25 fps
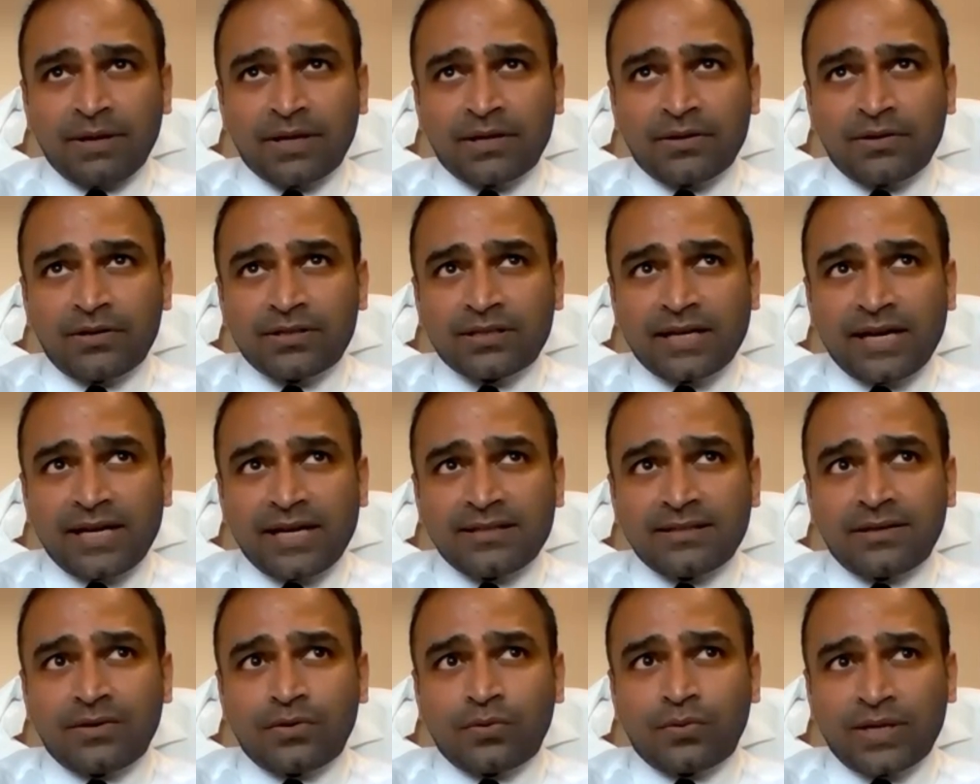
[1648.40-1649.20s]
Because
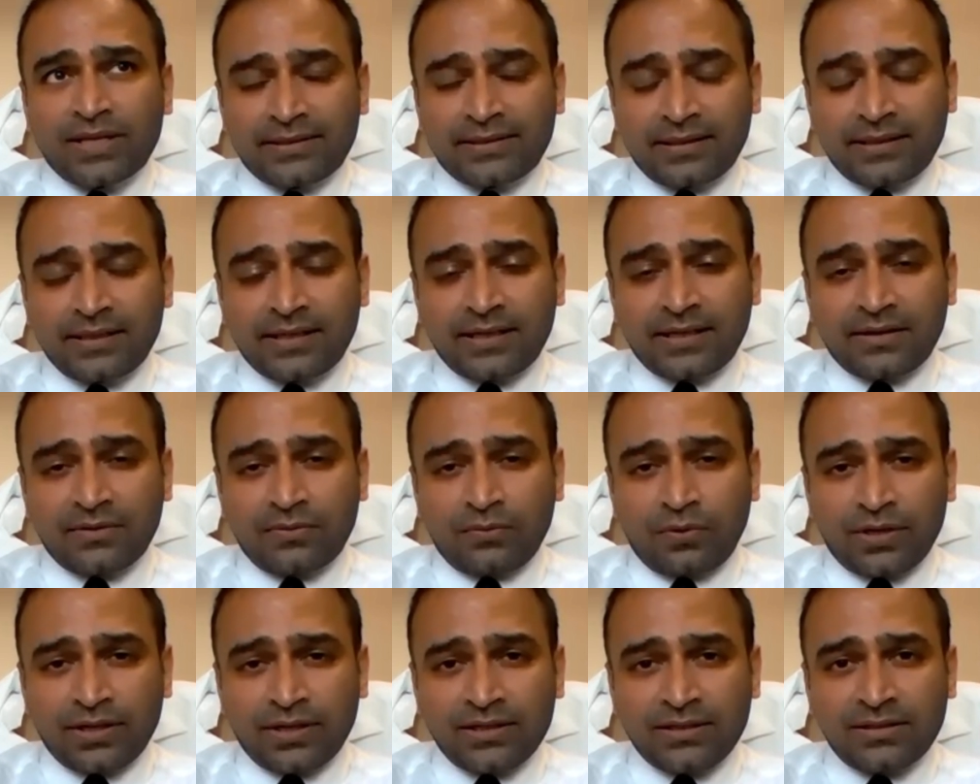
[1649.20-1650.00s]
as a
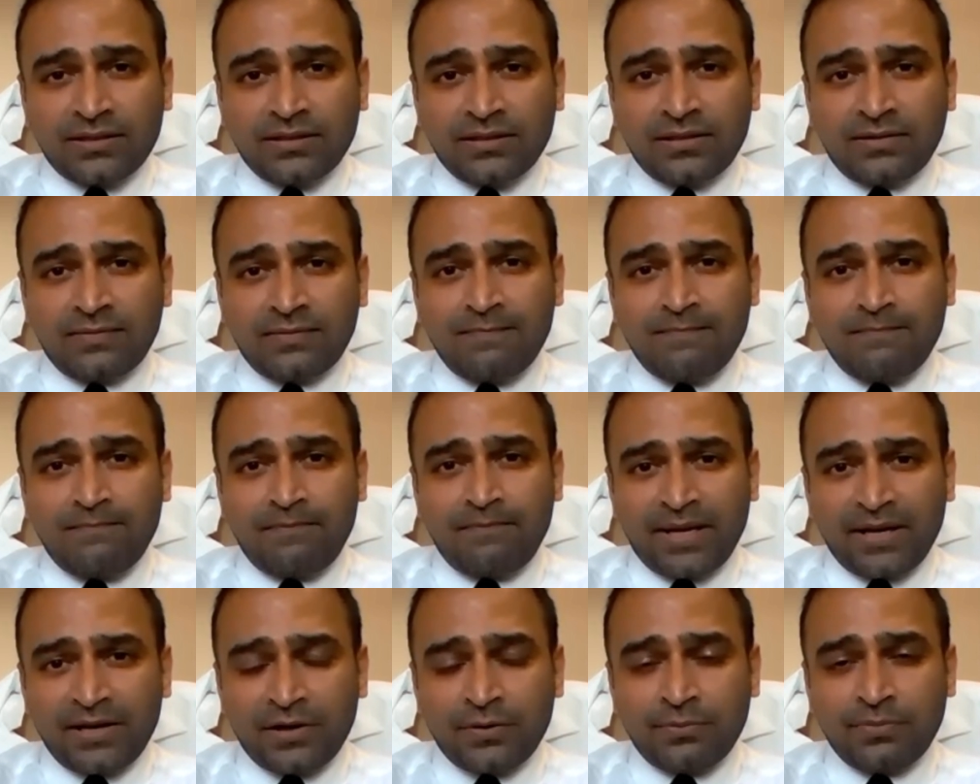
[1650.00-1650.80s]
resident, what is the
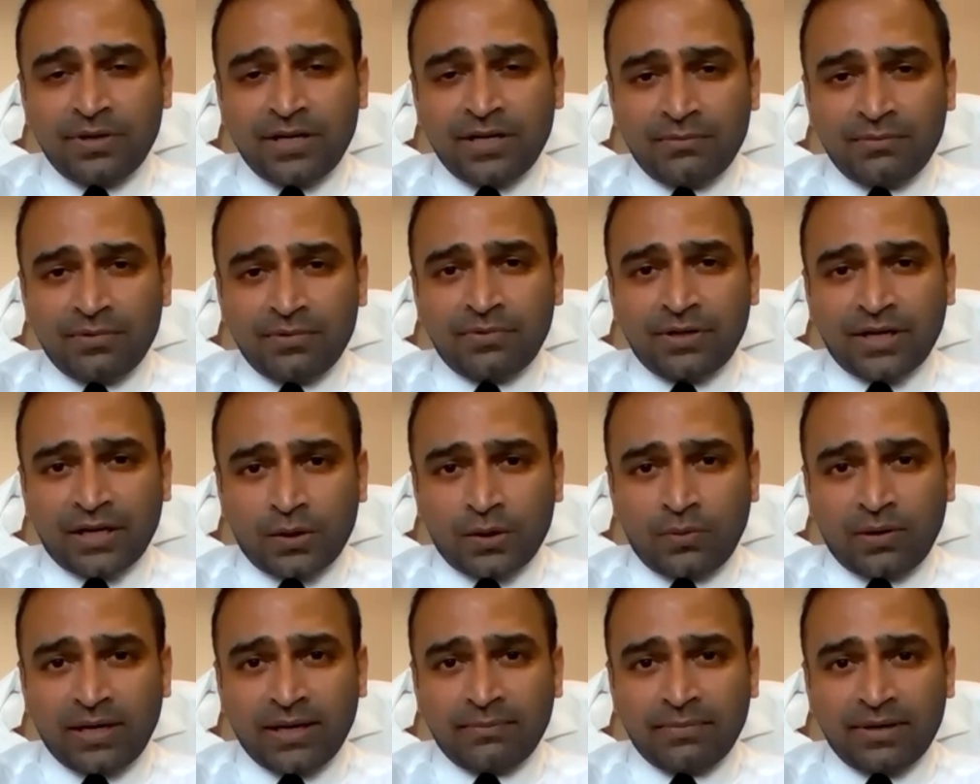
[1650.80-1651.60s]
bare minimum
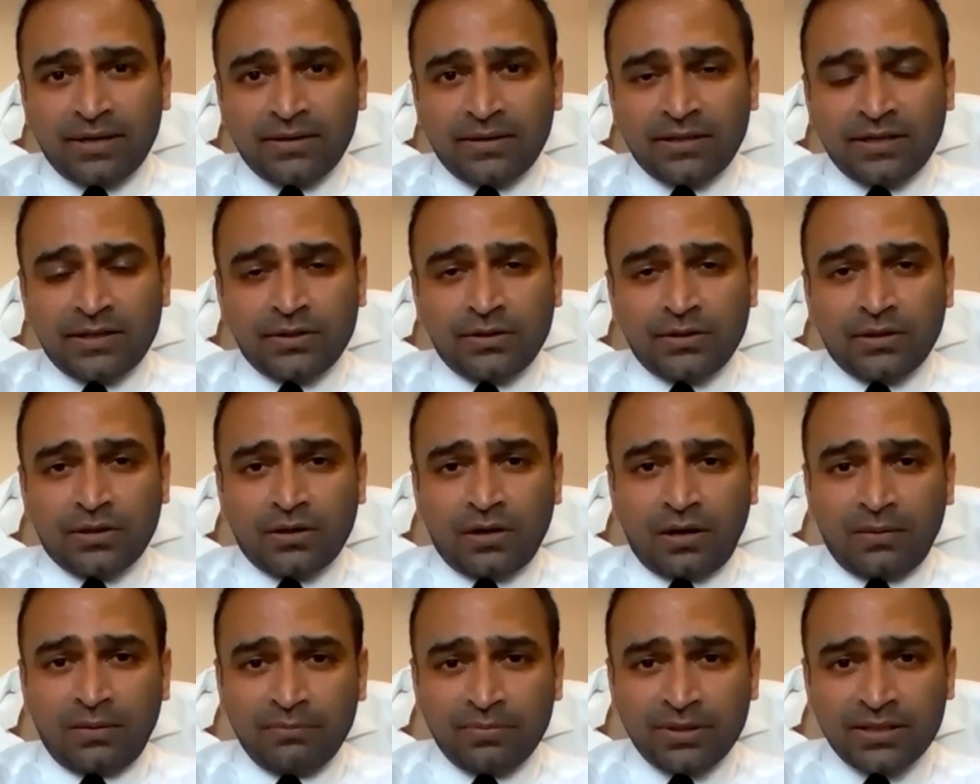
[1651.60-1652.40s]
requirement? That
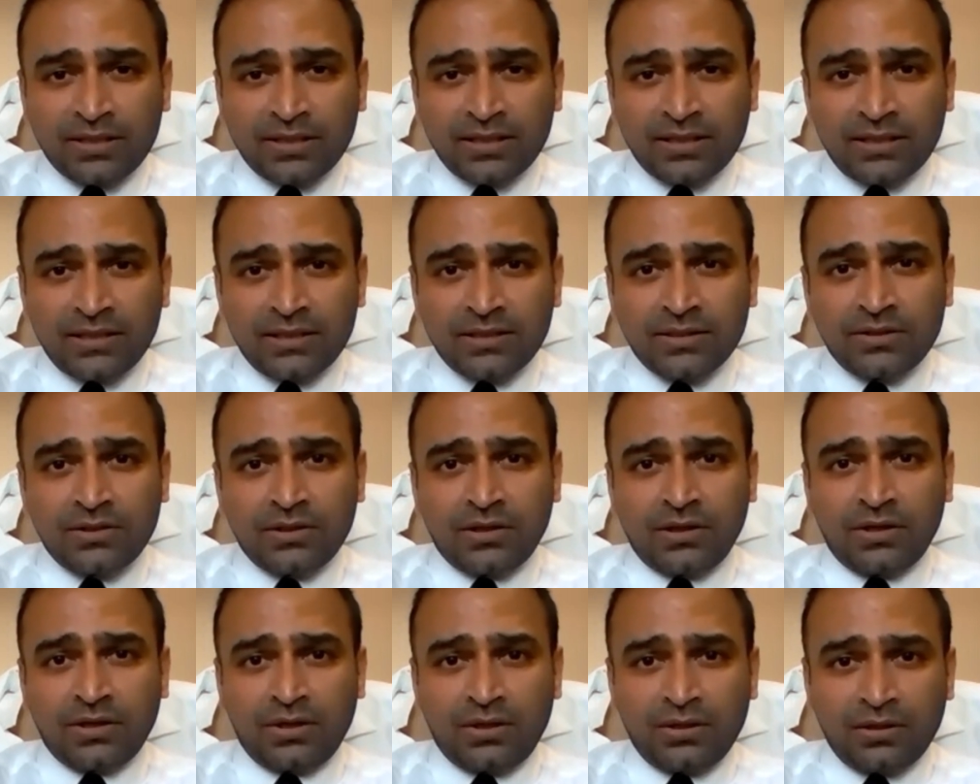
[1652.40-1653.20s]
you're competent,
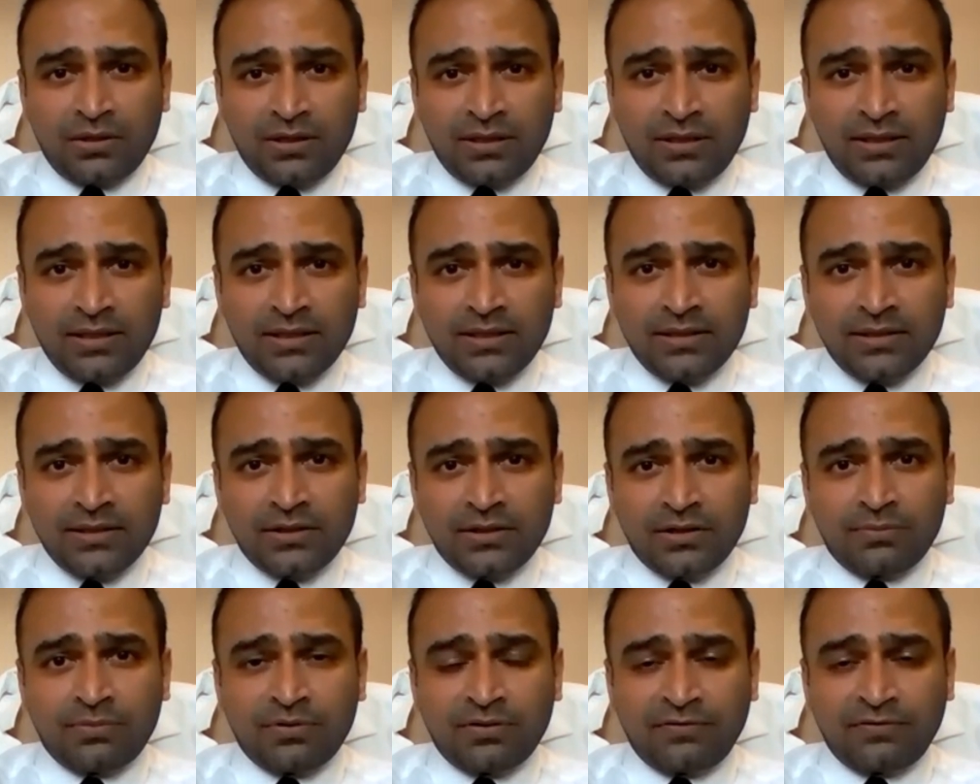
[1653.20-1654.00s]
you're good,
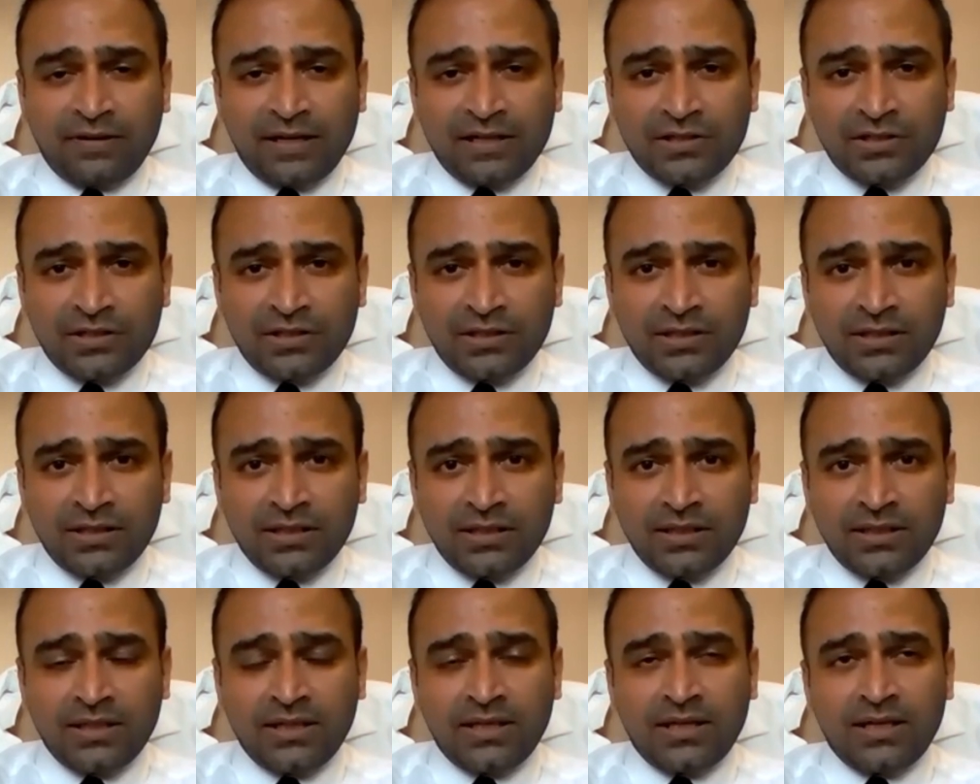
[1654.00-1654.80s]
you're
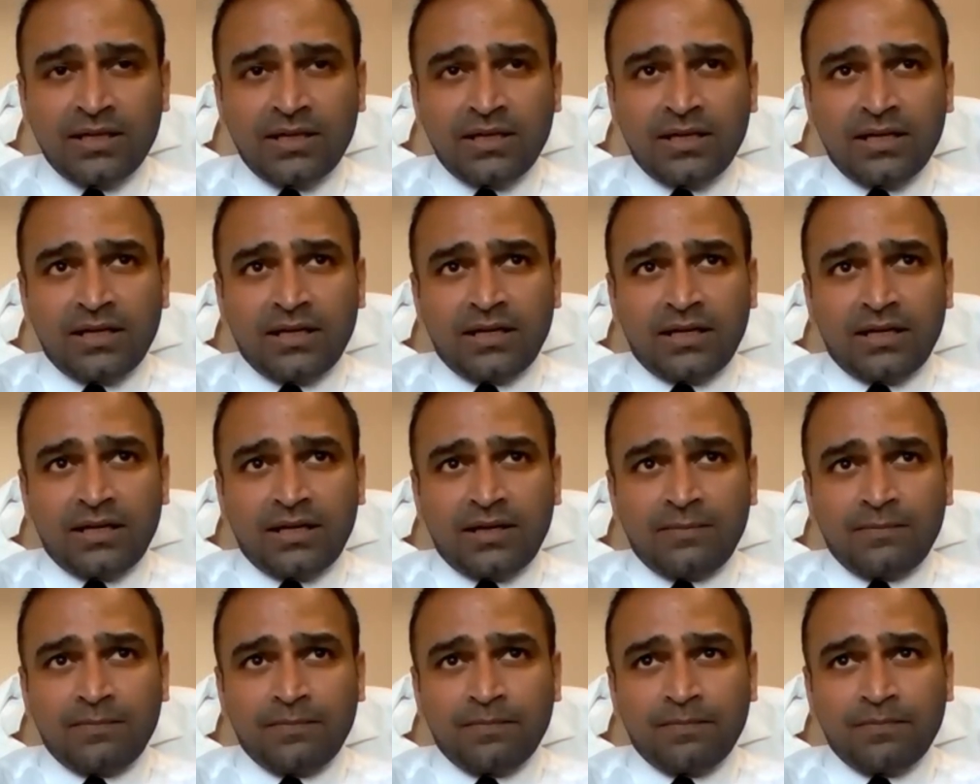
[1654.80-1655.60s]
professional,
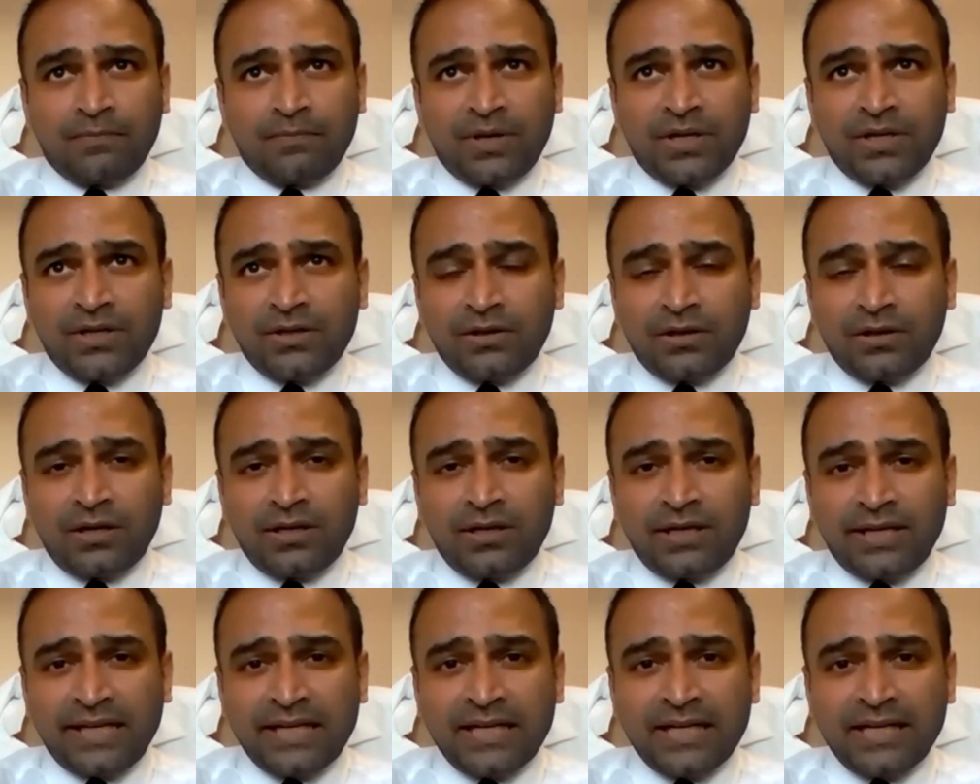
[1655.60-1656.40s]
but
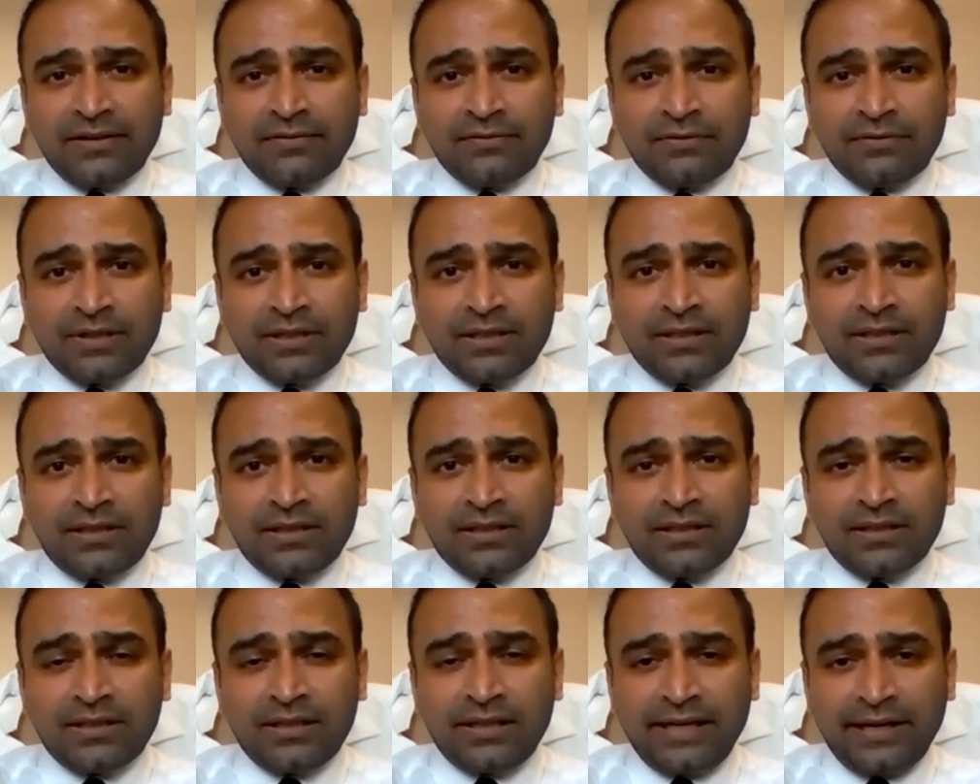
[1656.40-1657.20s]
you're not dealing with
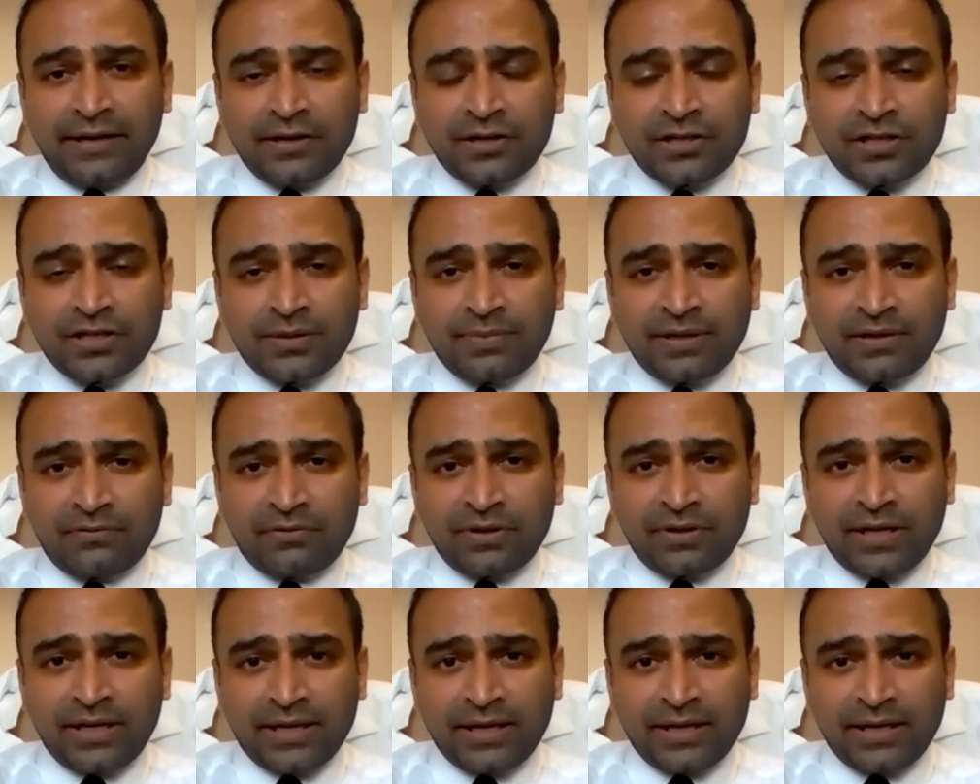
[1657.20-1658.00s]
the leadership
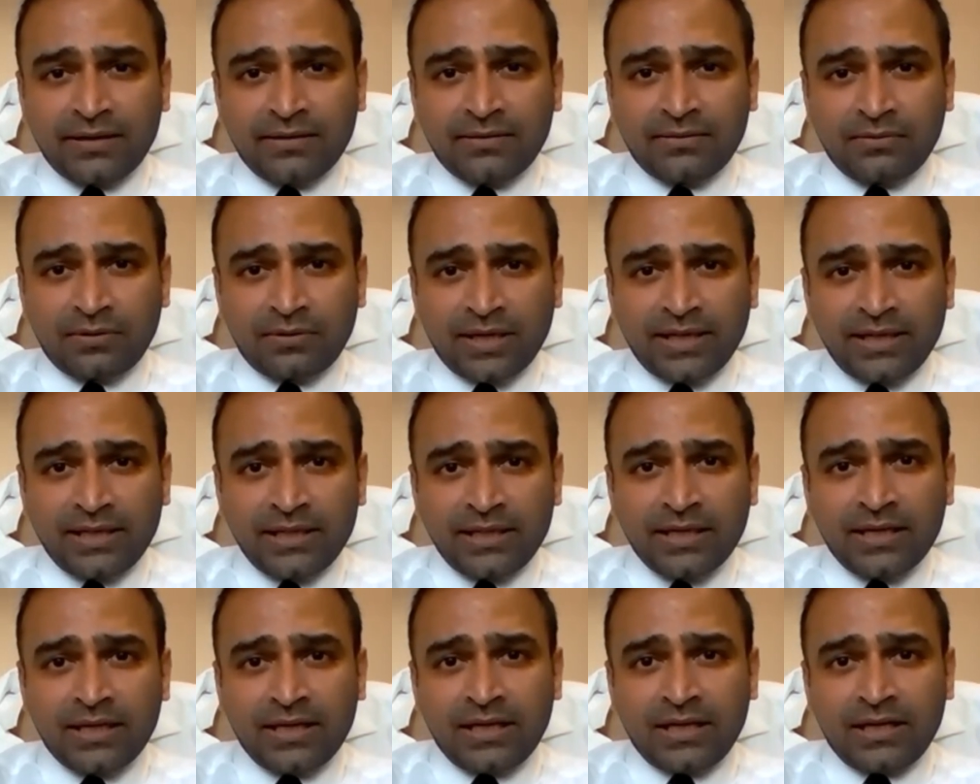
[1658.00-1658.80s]
every day, right?